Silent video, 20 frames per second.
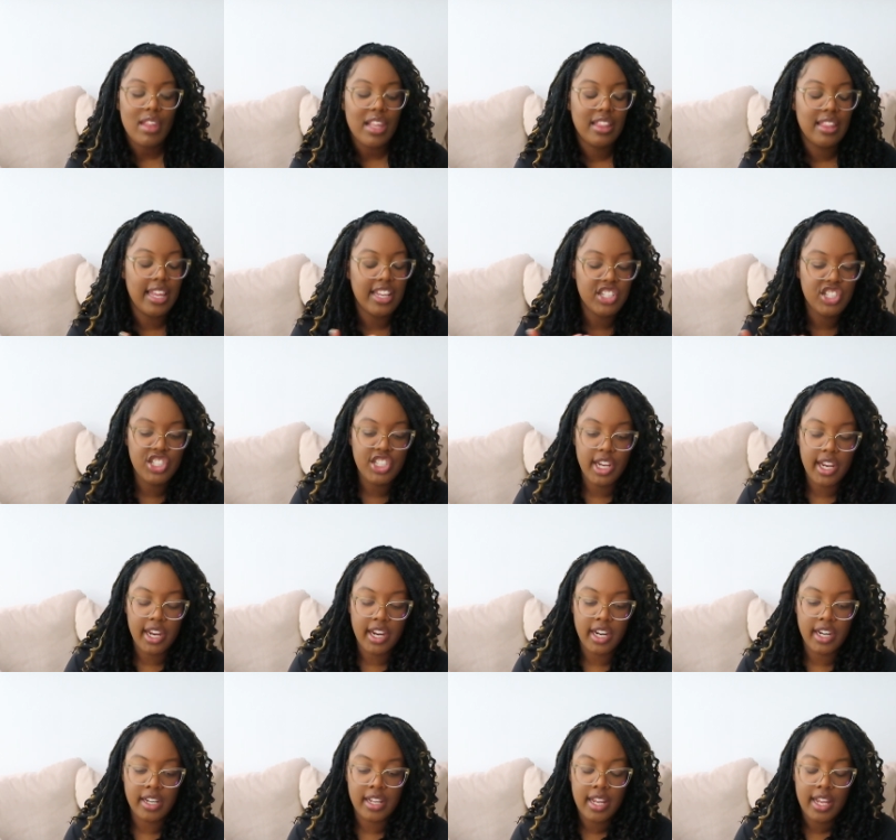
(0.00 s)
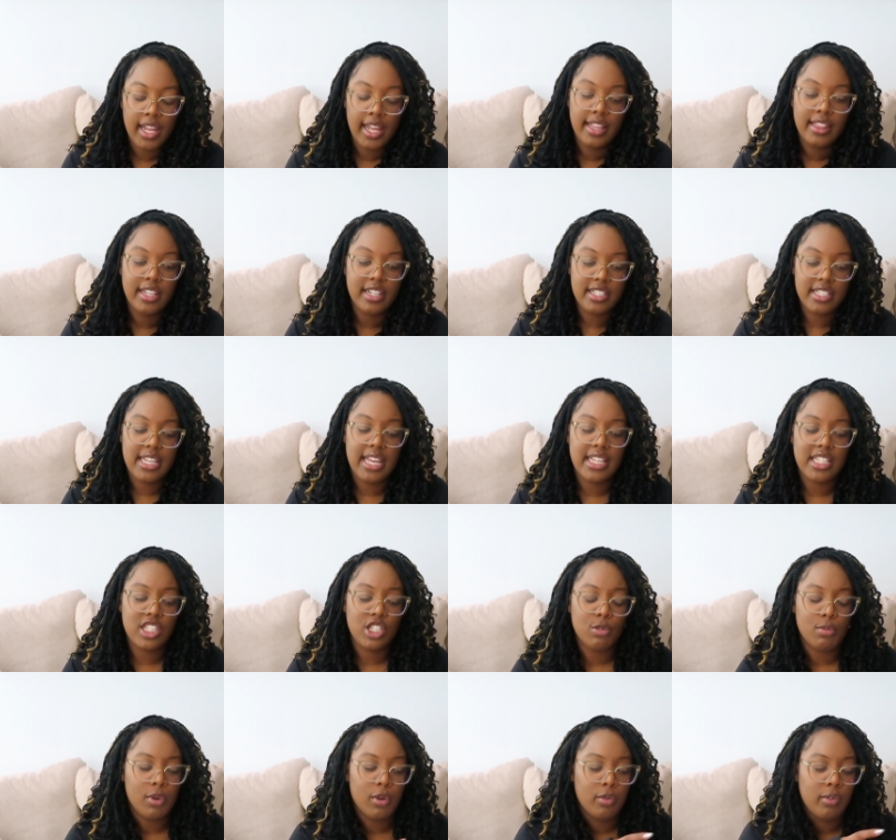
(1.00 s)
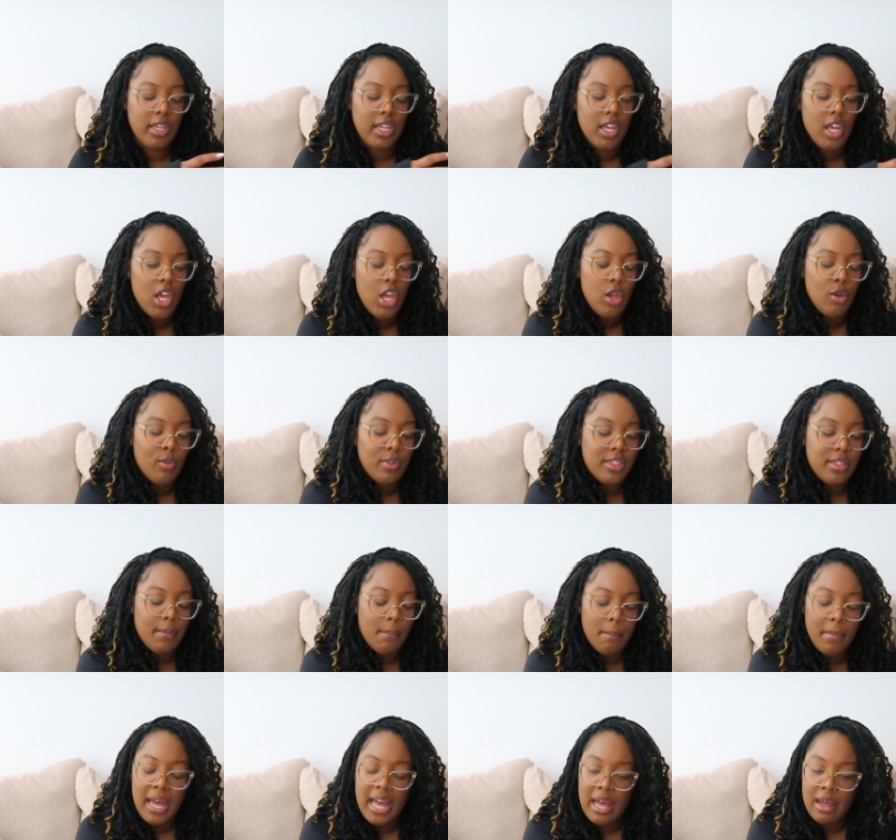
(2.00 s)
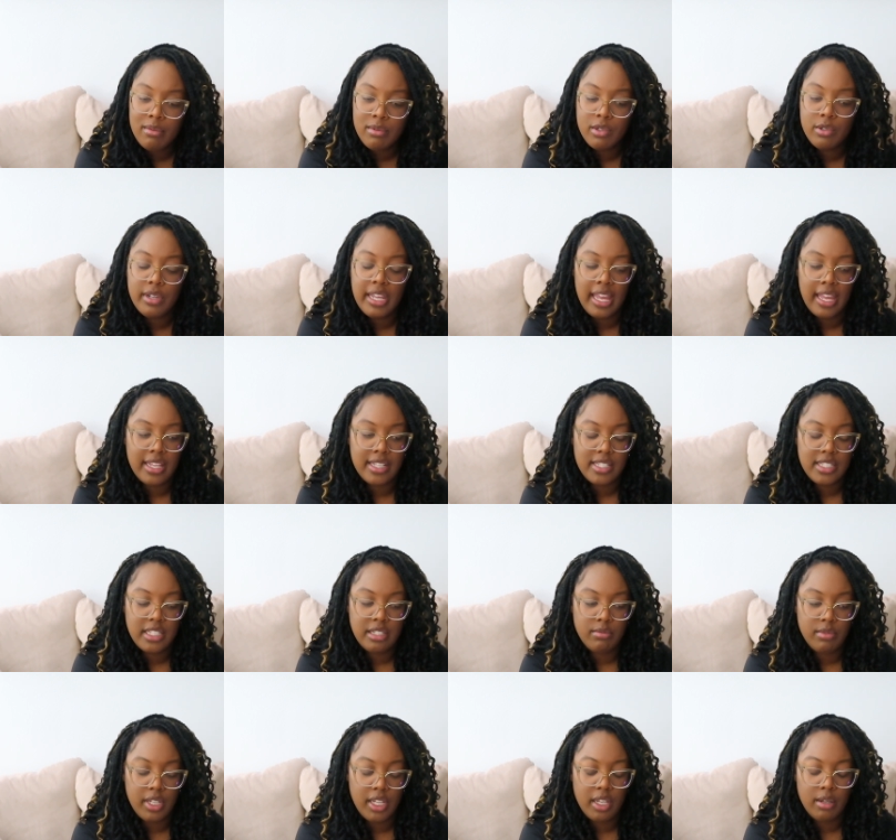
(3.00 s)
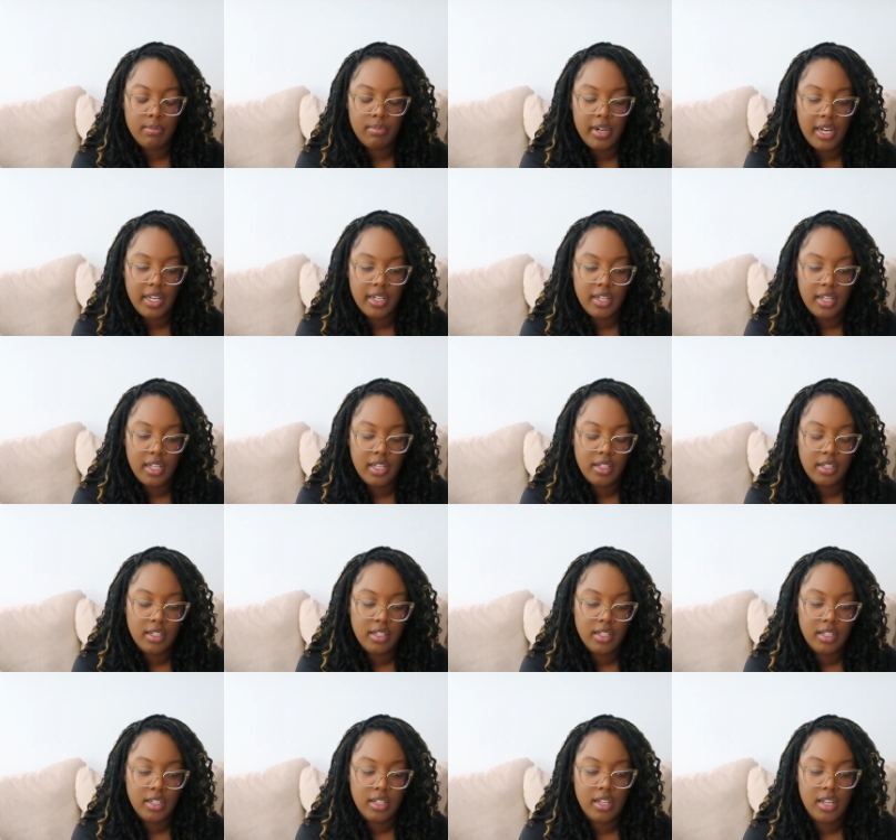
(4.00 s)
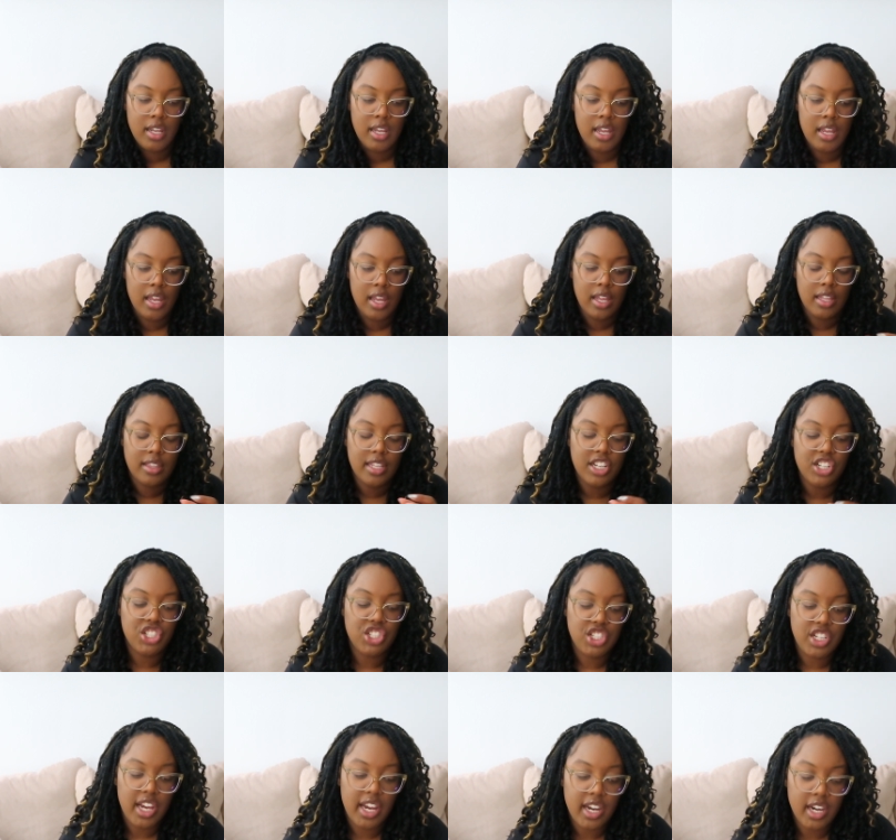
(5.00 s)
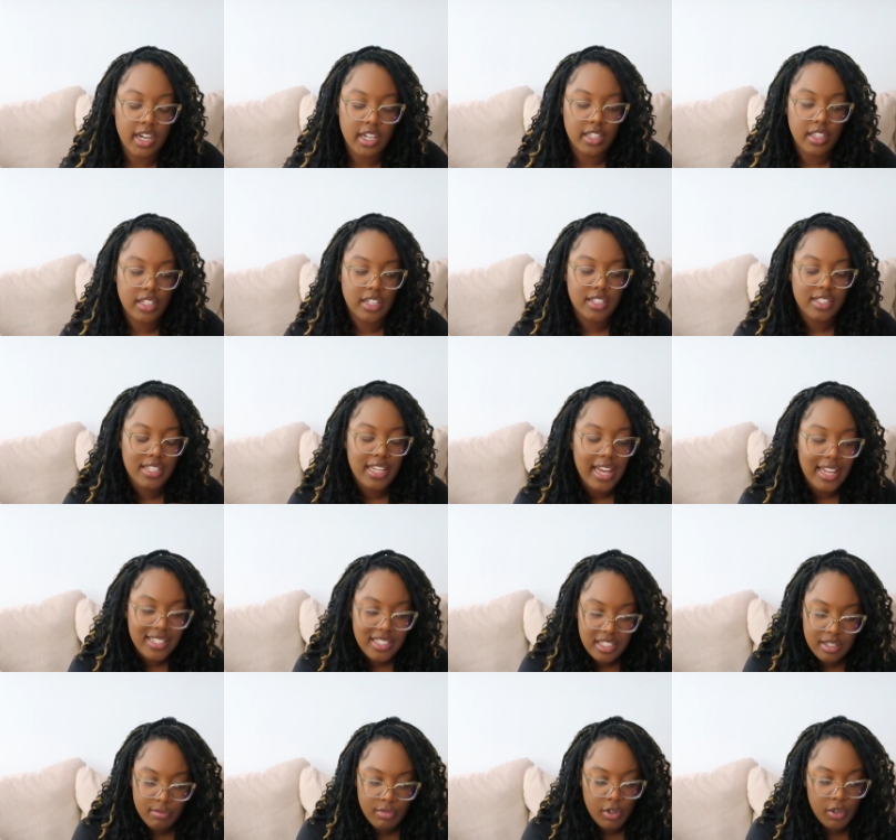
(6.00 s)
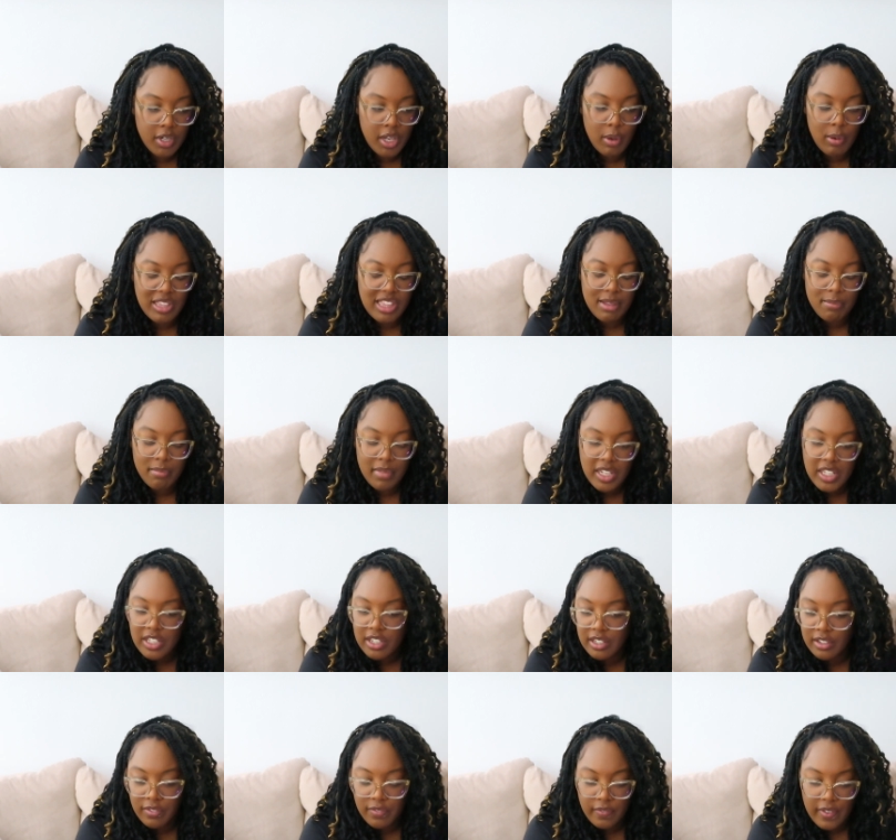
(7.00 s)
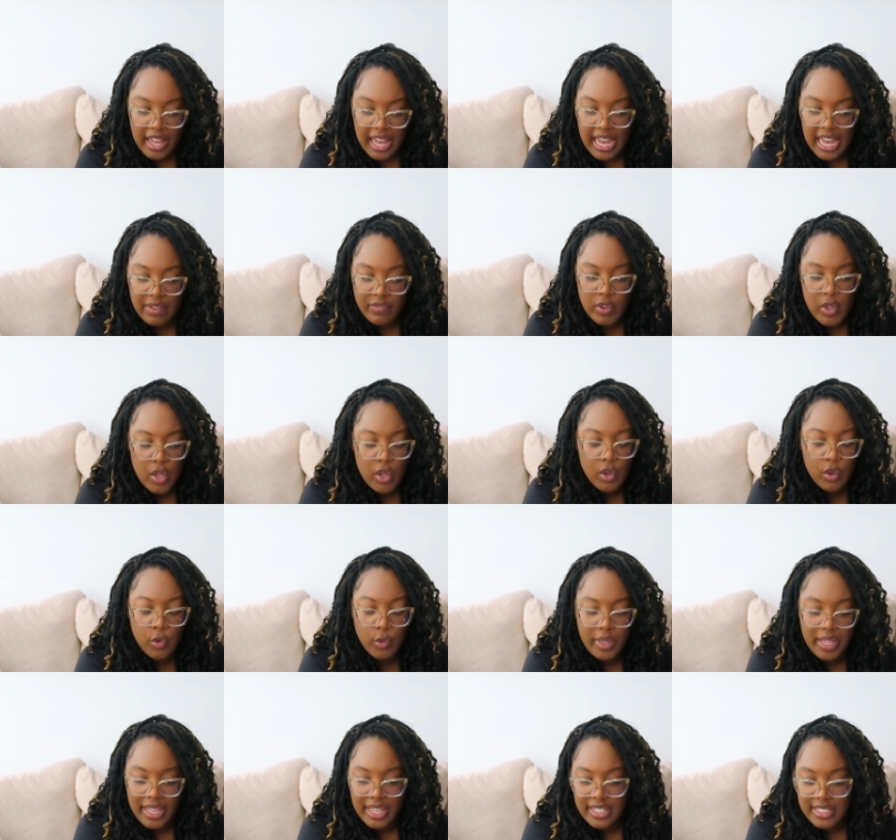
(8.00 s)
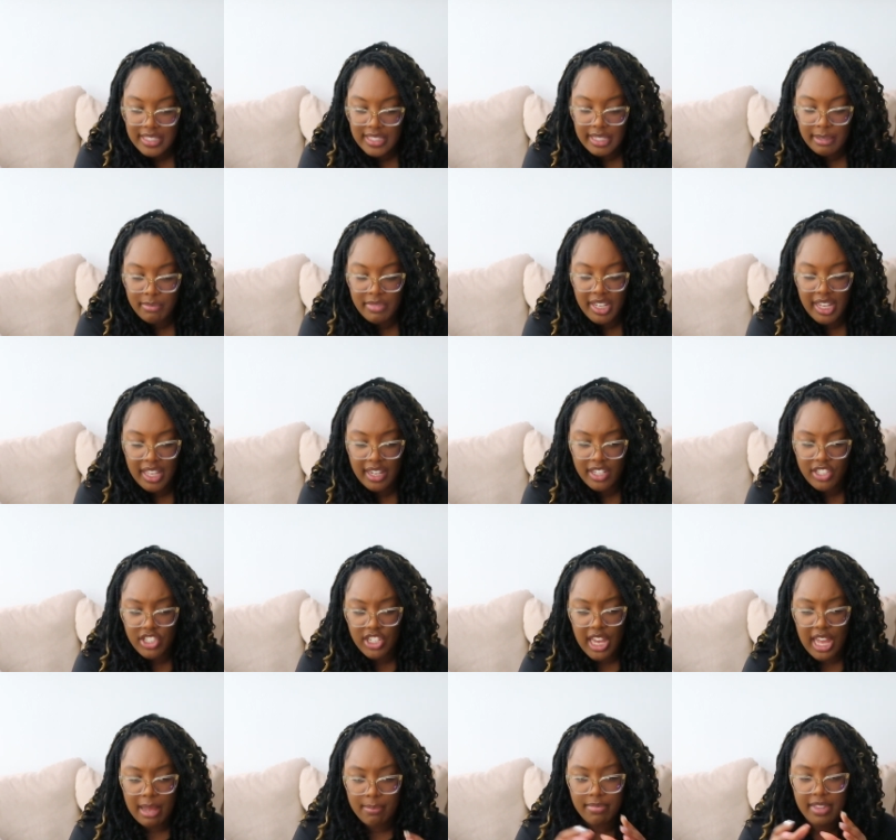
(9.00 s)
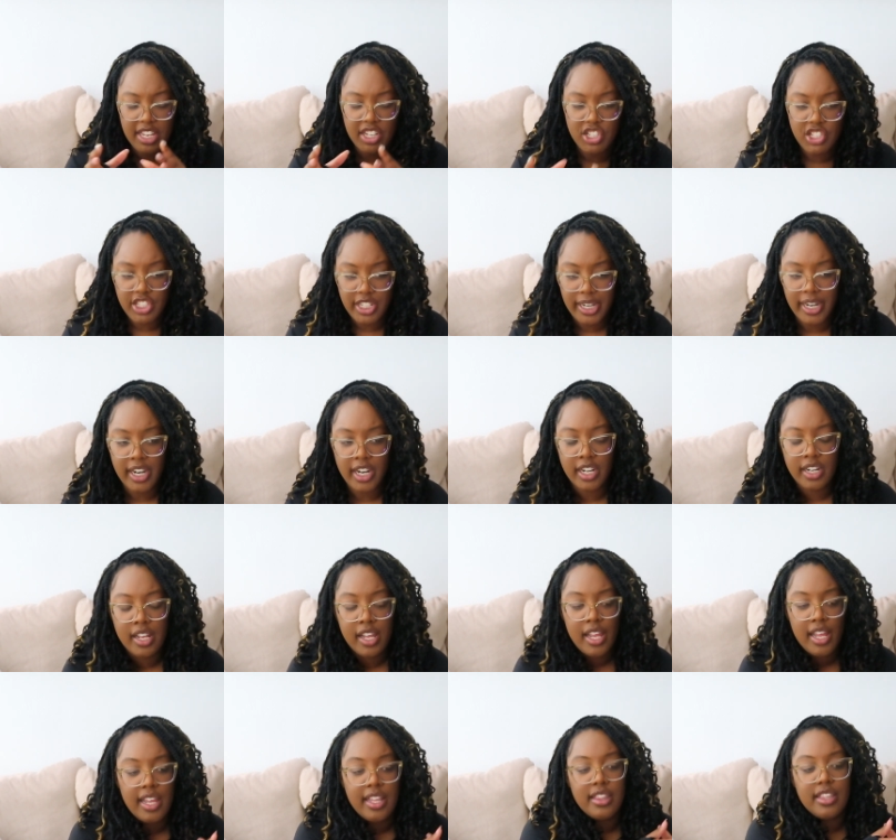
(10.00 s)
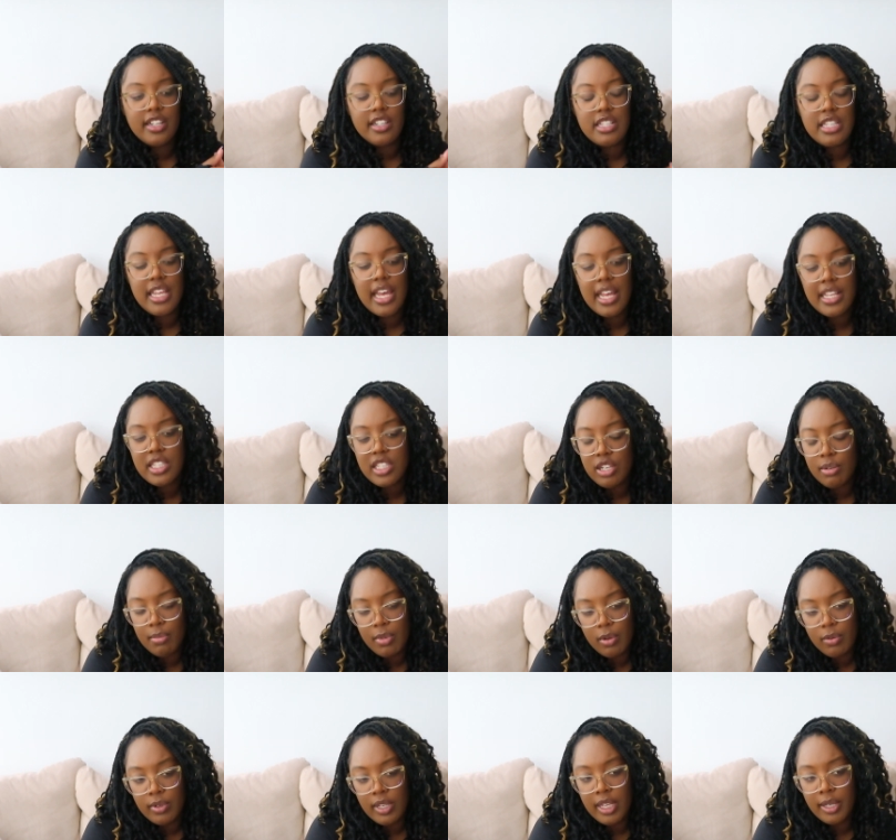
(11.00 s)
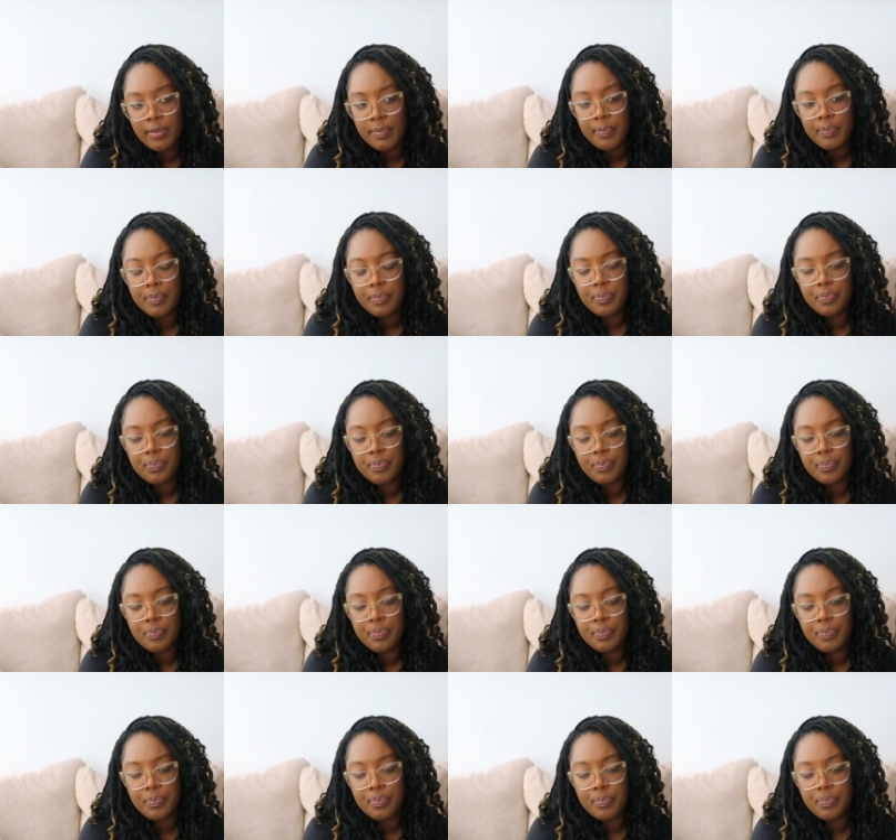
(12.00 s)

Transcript: They shared their testimony with the mom who can't seem to get pregnant. They shared their testimony with the mother of five who can't seem to get a job. They shared their testimony